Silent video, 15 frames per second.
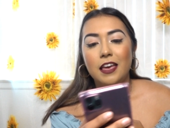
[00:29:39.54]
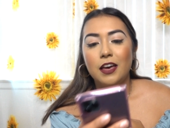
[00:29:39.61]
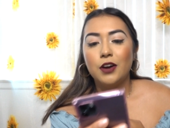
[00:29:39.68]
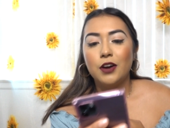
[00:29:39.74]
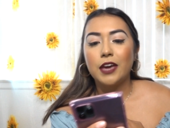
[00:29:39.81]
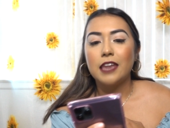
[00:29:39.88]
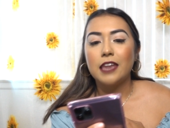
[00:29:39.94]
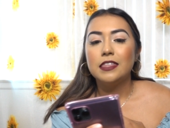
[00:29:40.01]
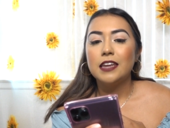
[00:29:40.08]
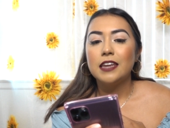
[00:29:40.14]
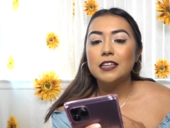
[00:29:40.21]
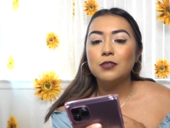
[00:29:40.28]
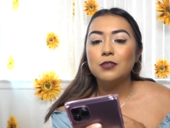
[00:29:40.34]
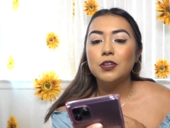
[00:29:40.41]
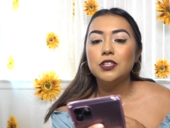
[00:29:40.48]
Okay, the
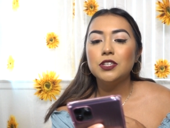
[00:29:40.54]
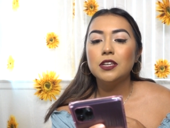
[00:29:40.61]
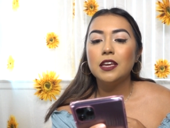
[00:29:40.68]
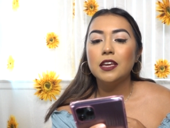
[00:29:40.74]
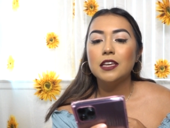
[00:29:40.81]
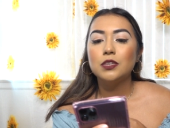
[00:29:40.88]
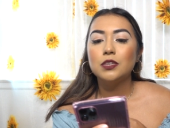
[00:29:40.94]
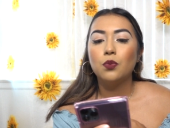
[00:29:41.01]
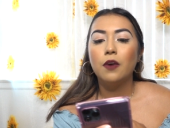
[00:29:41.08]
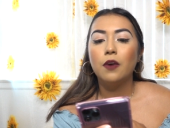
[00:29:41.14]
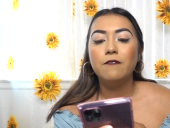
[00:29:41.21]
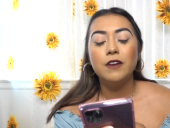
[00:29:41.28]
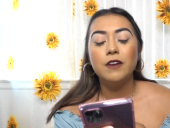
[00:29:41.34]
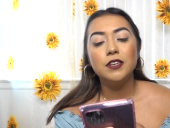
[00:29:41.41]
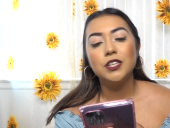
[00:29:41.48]
next question is,
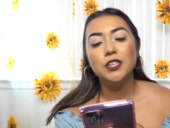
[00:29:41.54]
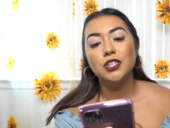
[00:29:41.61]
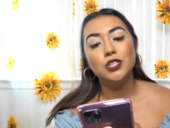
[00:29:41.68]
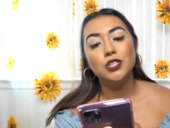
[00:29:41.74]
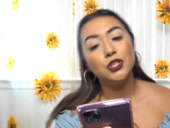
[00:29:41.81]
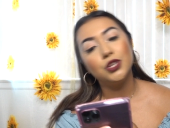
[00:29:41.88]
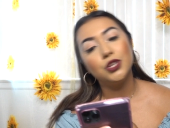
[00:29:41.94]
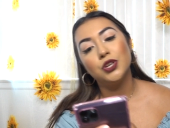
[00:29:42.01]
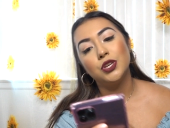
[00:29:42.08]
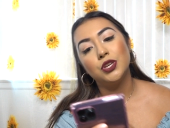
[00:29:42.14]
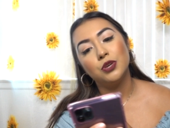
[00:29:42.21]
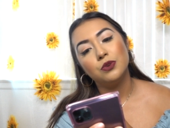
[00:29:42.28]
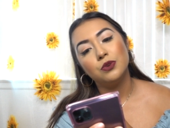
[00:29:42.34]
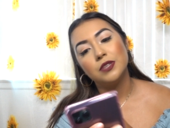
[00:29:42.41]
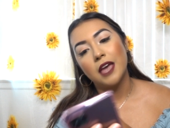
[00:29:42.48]
what foundation do you
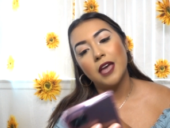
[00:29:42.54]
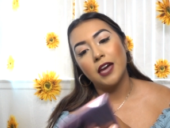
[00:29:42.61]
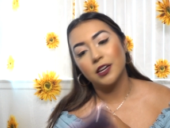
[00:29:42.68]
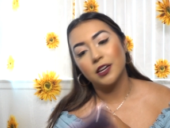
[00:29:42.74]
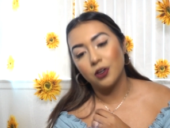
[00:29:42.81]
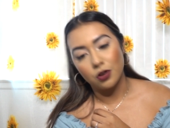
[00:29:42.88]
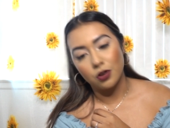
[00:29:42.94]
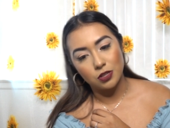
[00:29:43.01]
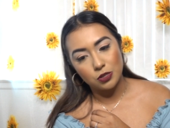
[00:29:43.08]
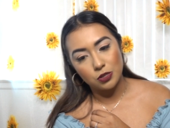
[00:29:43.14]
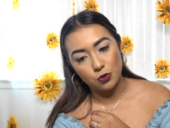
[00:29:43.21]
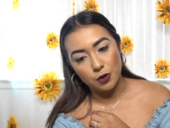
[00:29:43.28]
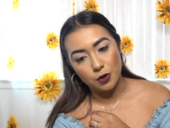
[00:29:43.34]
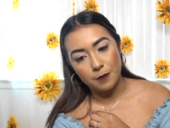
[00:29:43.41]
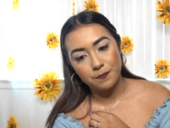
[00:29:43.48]
use and
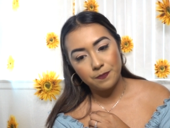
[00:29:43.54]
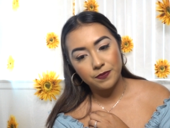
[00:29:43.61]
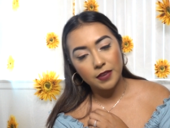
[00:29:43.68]
contour?